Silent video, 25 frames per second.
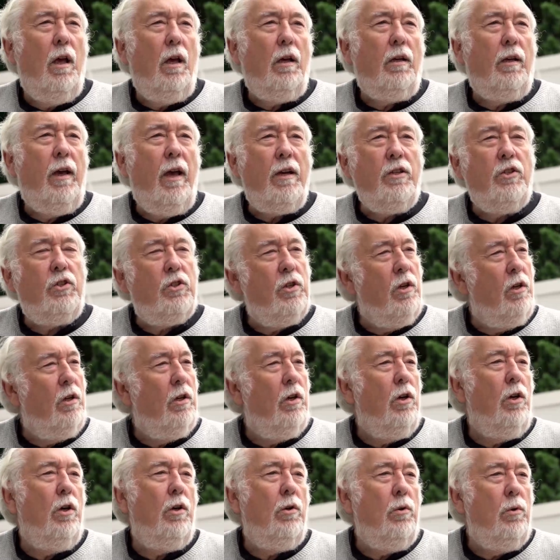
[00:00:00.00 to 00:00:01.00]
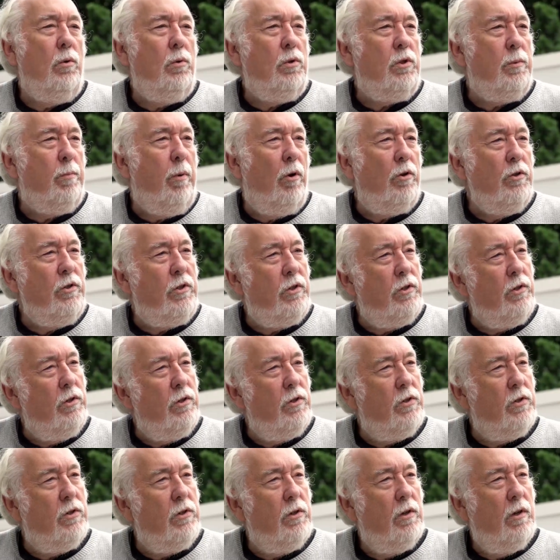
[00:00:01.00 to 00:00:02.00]
guess who
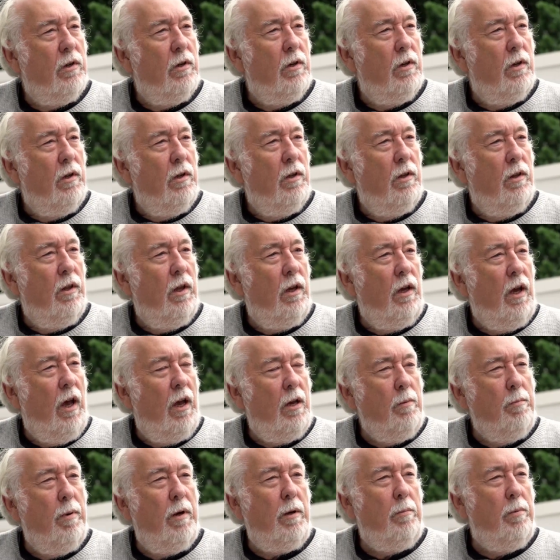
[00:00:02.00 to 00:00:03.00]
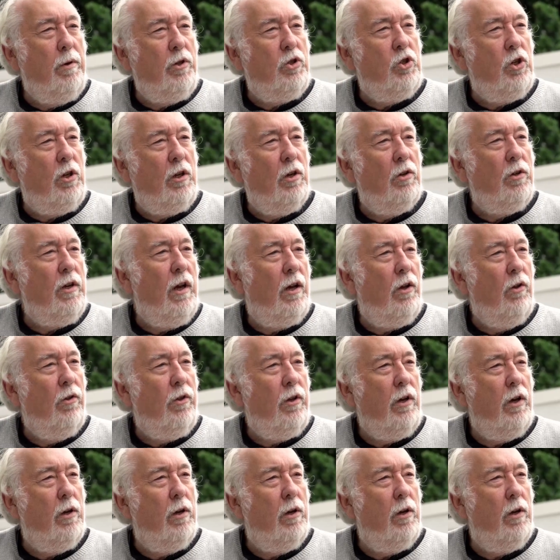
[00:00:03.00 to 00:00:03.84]
sponsors the APPG on healthy